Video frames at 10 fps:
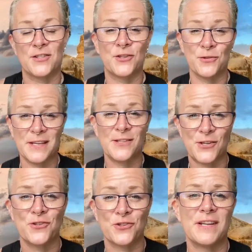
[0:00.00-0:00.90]
to these
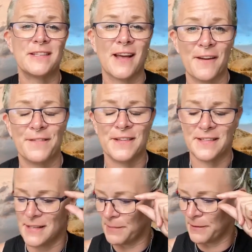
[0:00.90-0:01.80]
yew trees that I'd
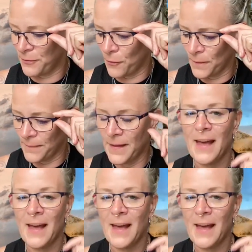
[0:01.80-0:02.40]
visited before.